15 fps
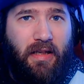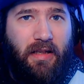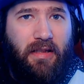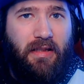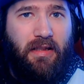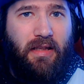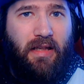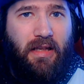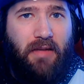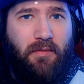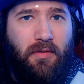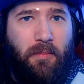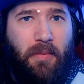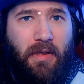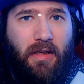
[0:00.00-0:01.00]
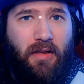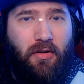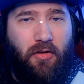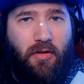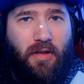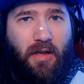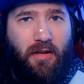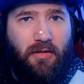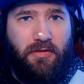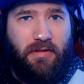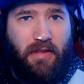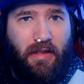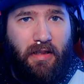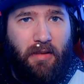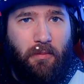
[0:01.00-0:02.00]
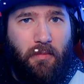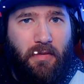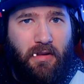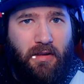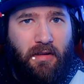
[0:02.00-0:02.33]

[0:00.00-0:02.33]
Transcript: It can even be your color scheme.